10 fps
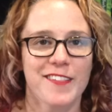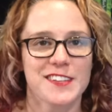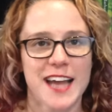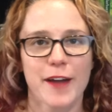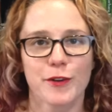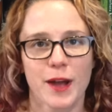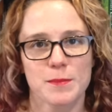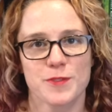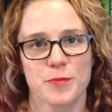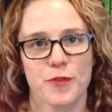The title
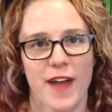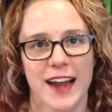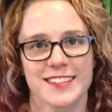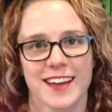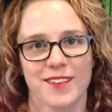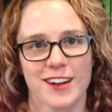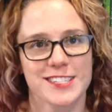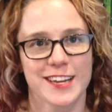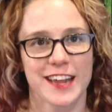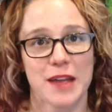comes from the fact that
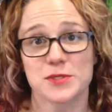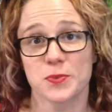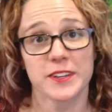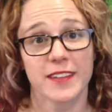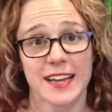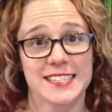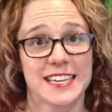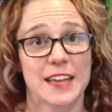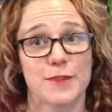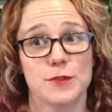Roxane Gay was
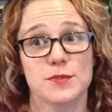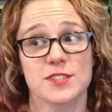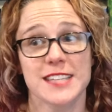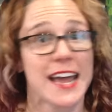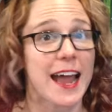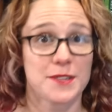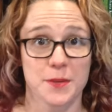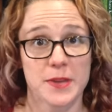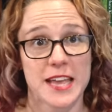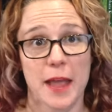realizing if you set out
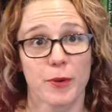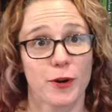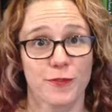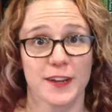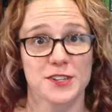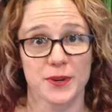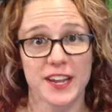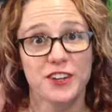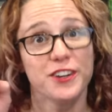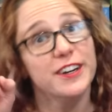to be a perfect or
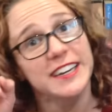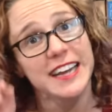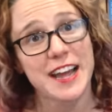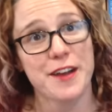a good